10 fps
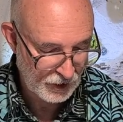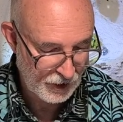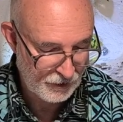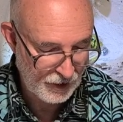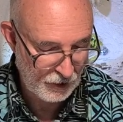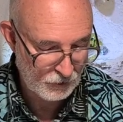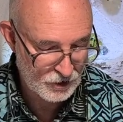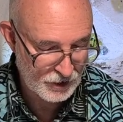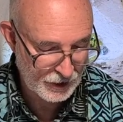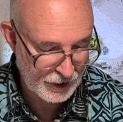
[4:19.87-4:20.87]
And that
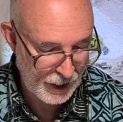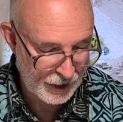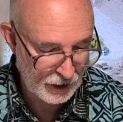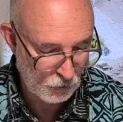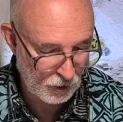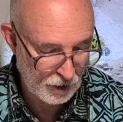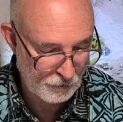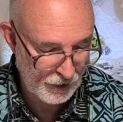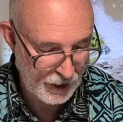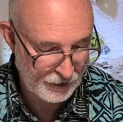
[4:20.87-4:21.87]
which the canker
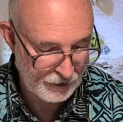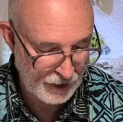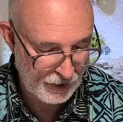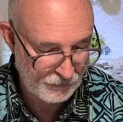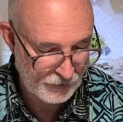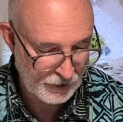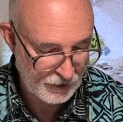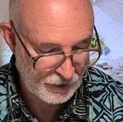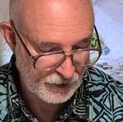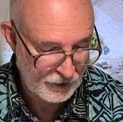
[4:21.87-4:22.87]
worm hath left,
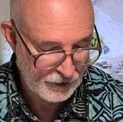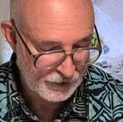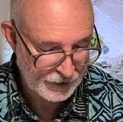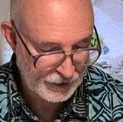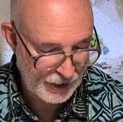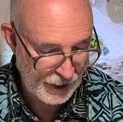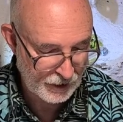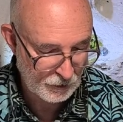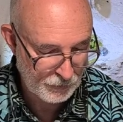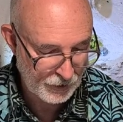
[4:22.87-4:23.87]
the
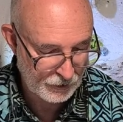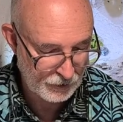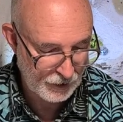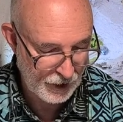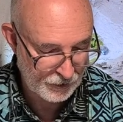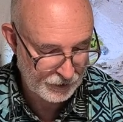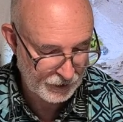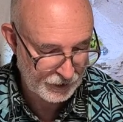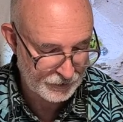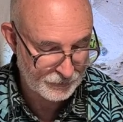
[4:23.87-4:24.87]
caterpillar hath
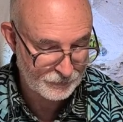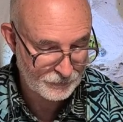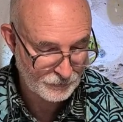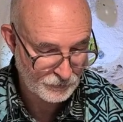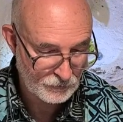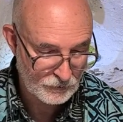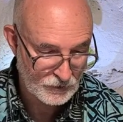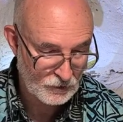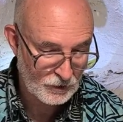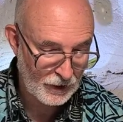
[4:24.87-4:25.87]
eaten.
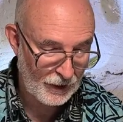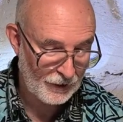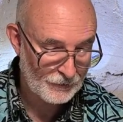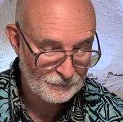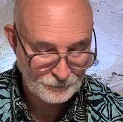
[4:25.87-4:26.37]
Okay.